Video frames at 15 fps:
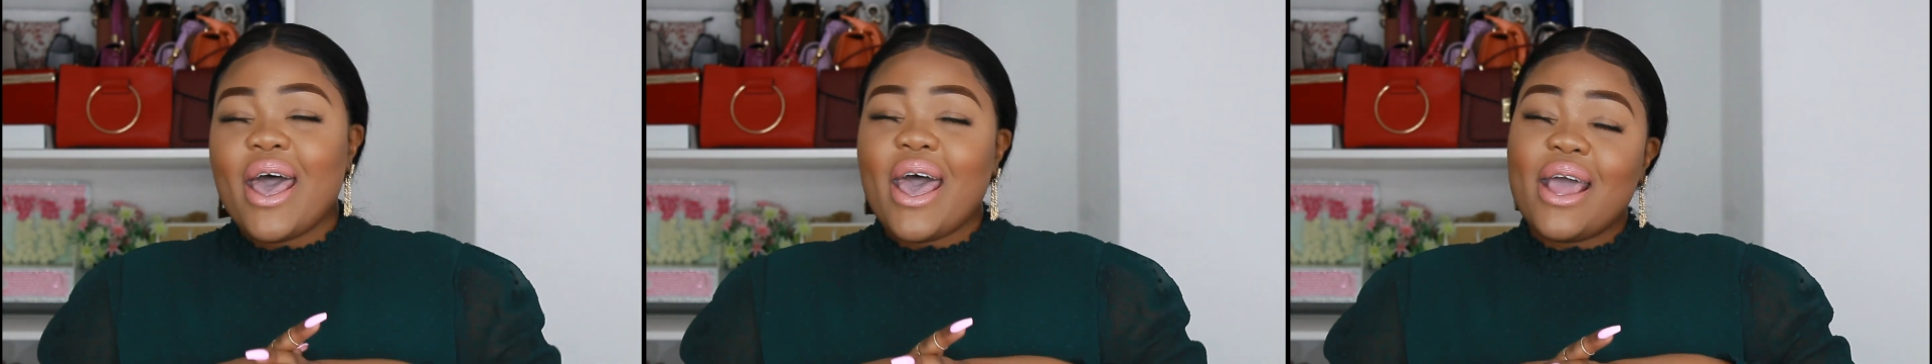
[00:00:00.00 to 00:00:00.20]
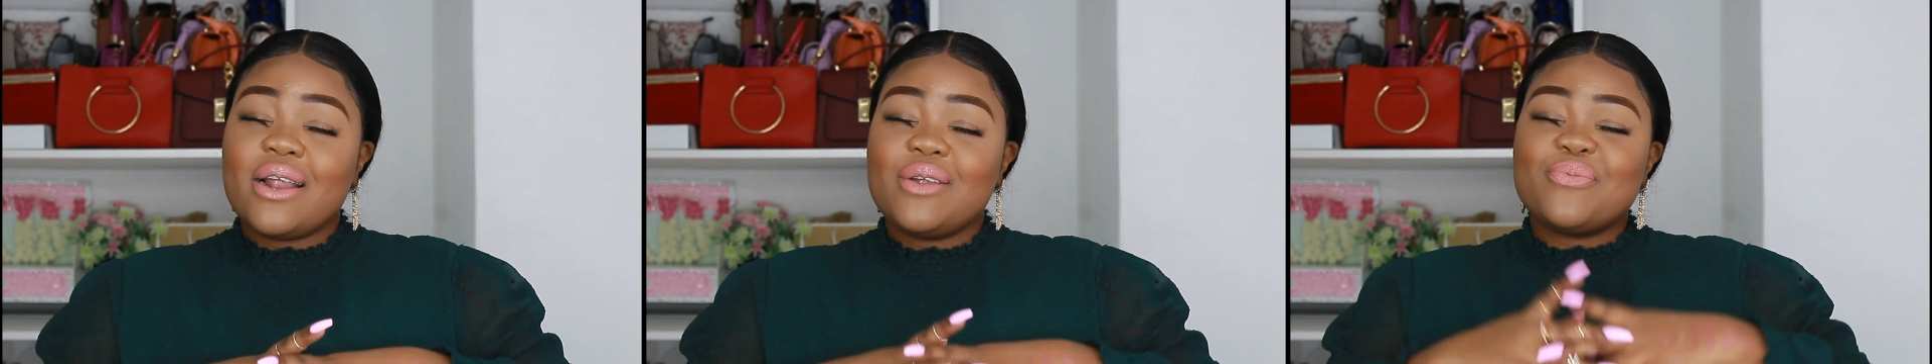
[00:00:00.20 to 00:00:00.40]

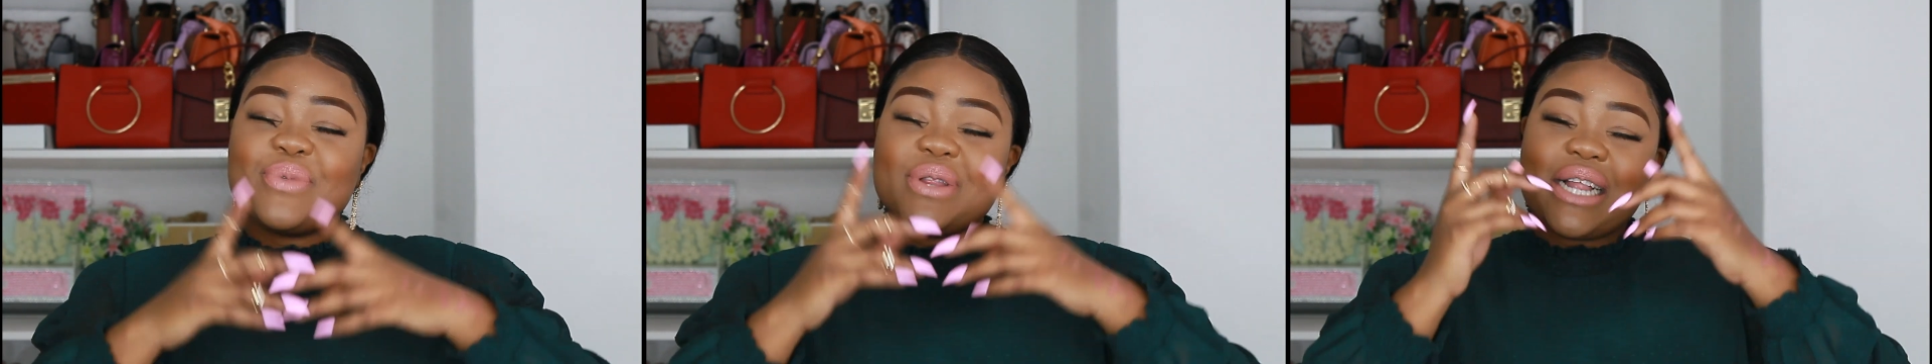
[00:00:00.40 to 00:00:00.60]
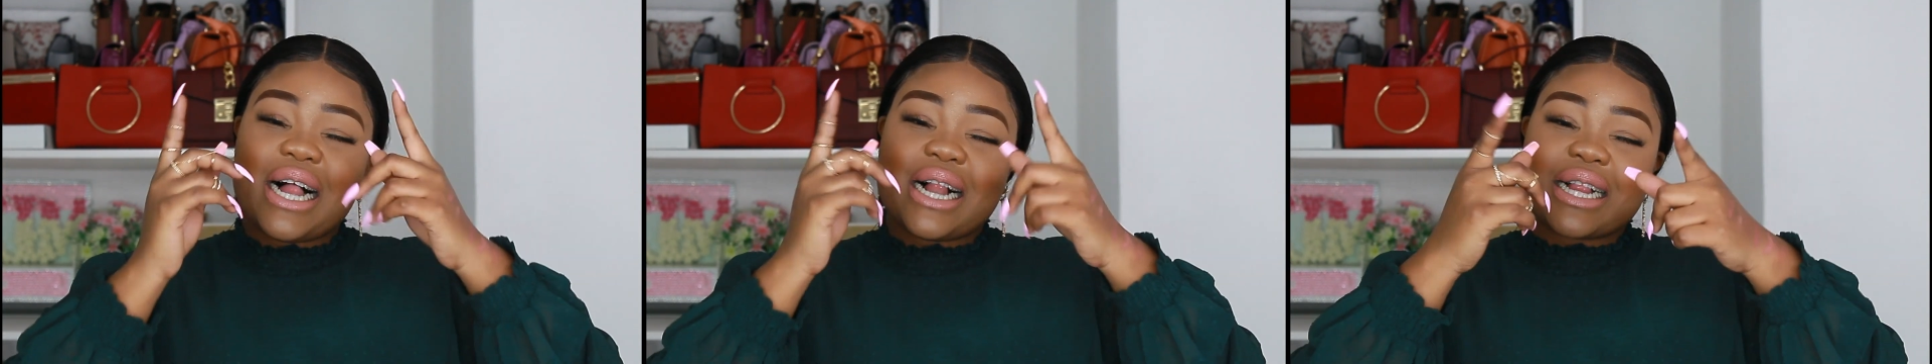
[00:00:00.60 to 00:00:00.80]

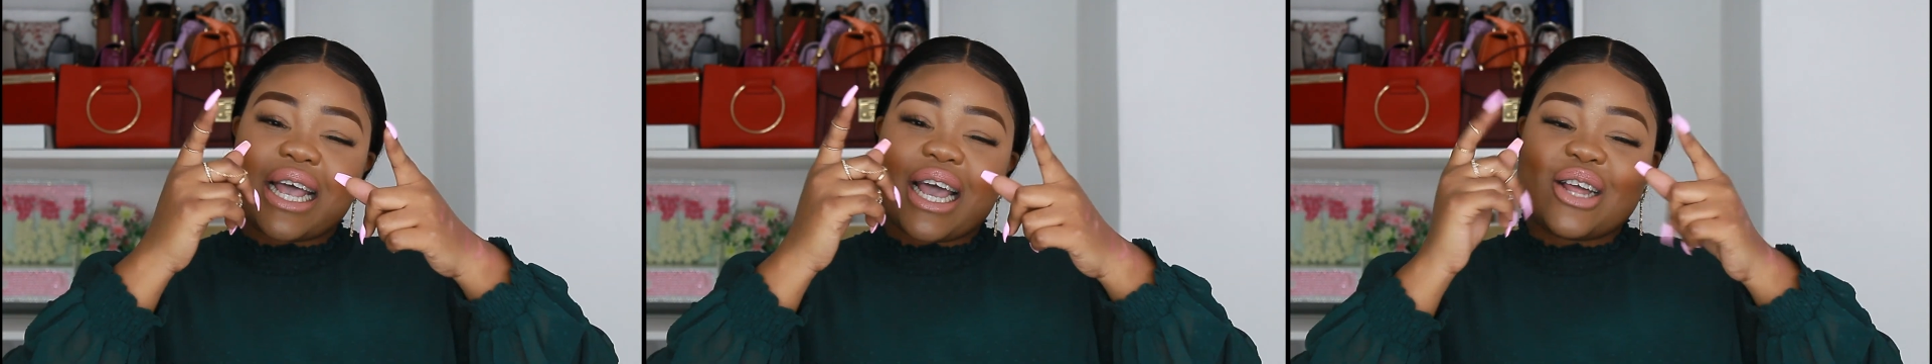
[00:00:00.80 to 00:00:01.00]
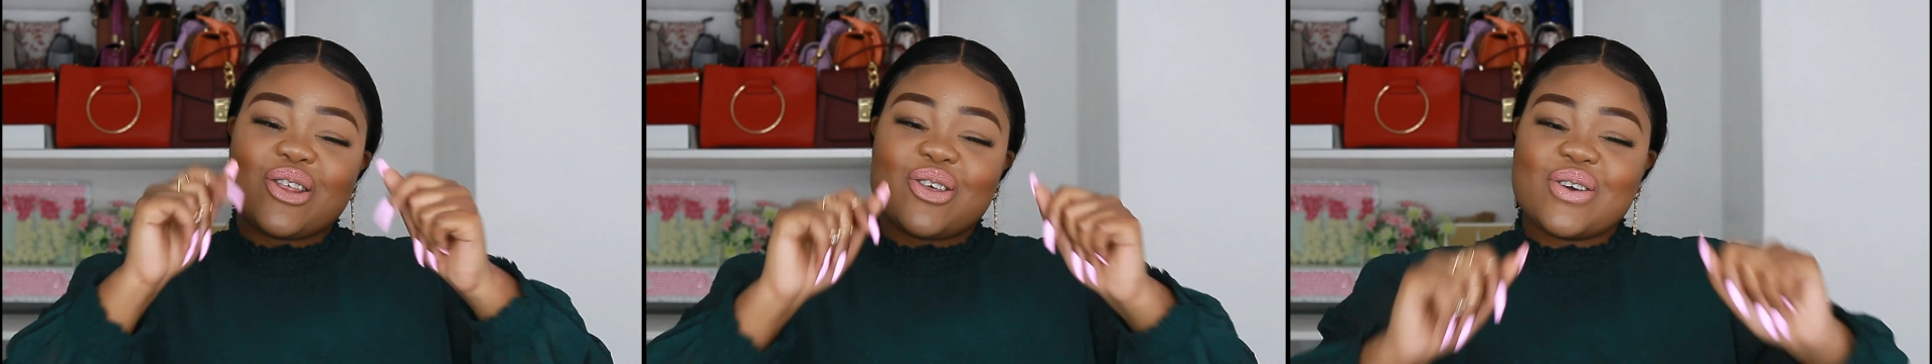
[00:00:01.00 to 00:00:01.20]
And I'll
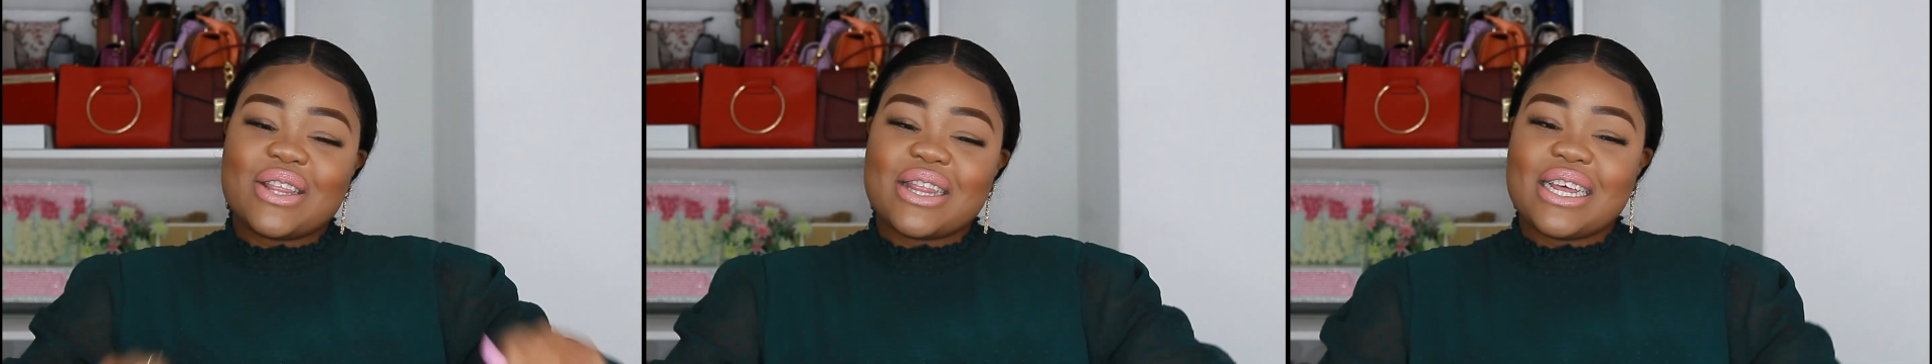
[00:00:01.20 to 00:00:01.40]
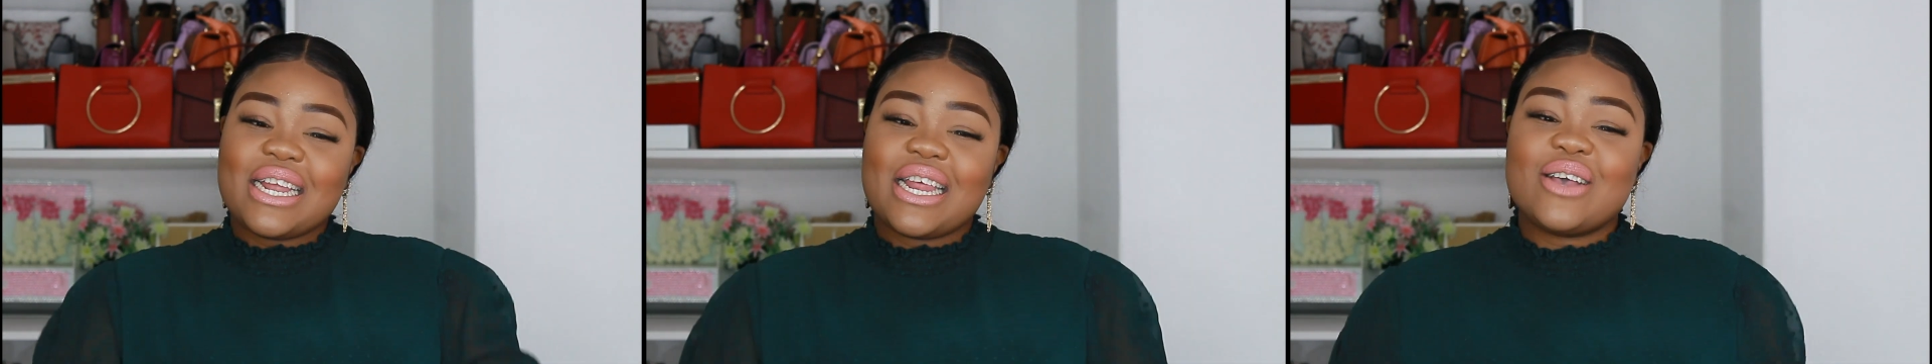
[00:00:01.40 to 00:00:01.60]
catch you
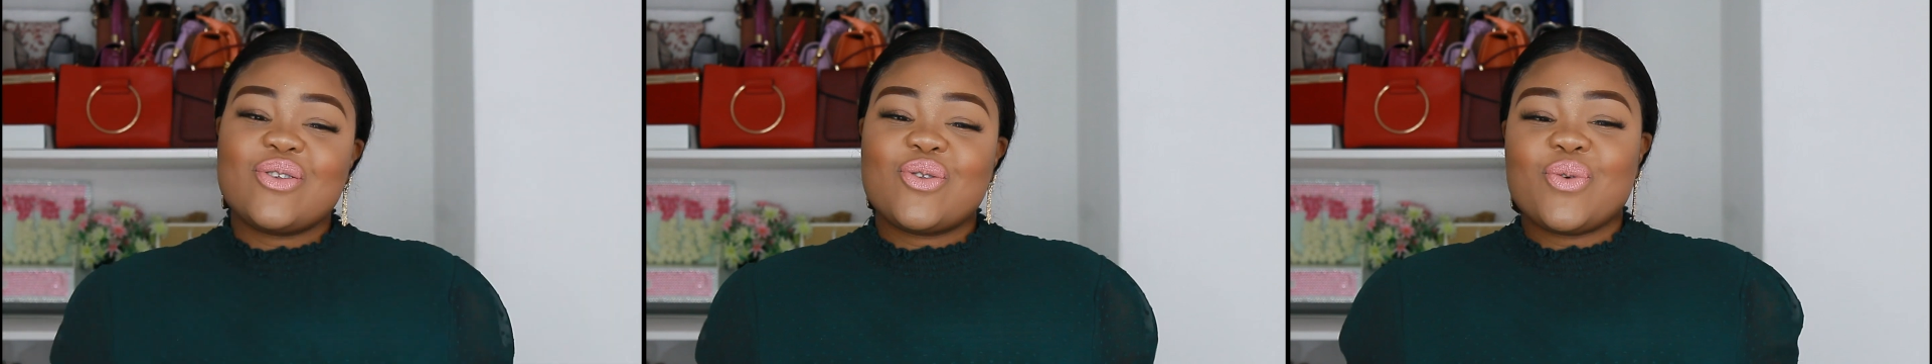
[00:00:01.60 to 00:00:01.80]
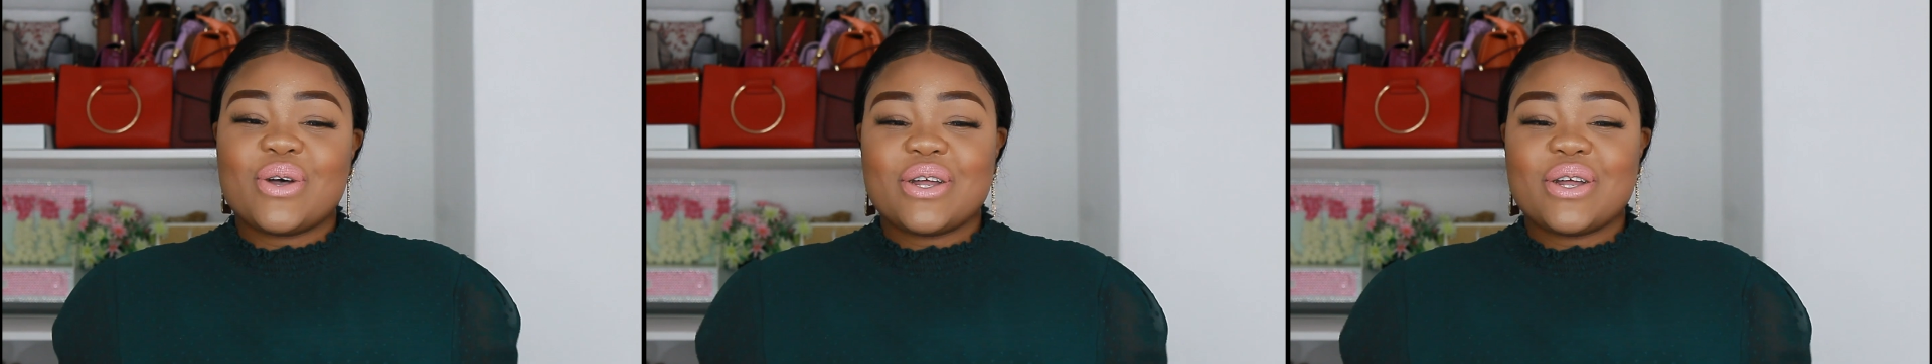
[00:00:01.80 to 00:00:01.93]
in the next